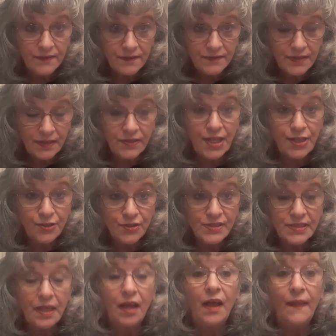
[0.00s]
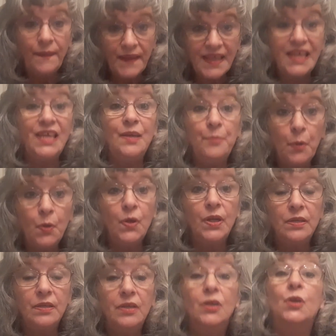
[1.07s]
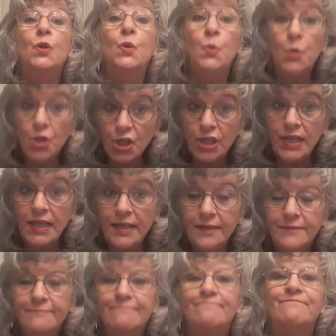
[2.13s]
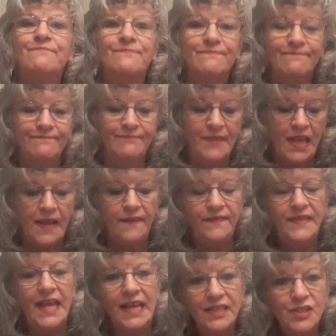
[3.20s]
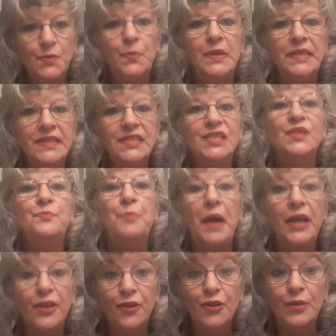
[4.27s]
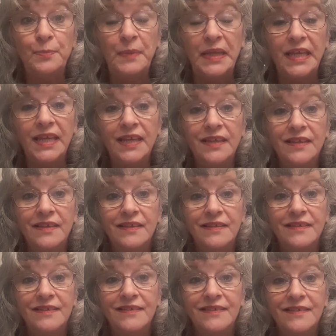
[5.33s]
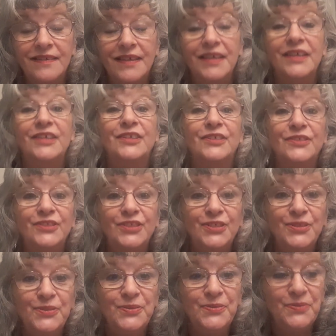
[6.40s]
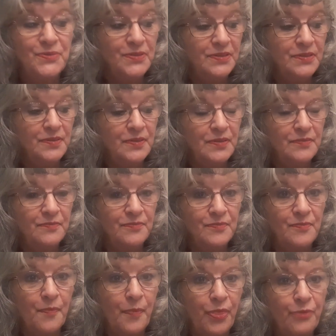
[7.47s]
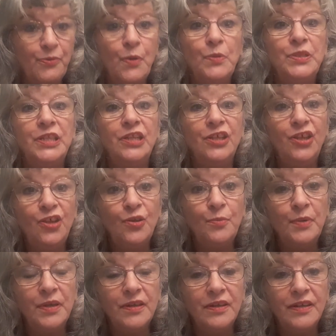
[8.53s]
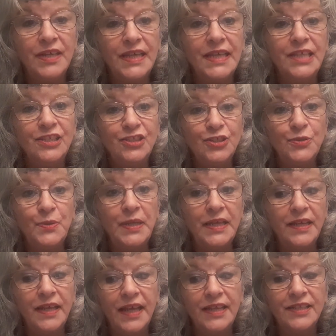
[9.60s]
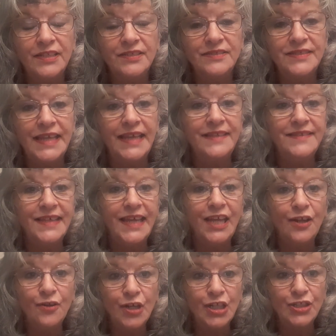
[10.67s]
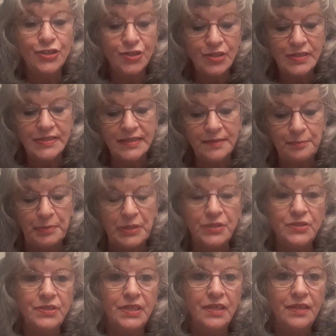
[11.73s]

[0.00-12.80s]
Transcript: the letters on the keyboard, QWERTY. That's what inspired me to throw a little humor into it and take the characters and build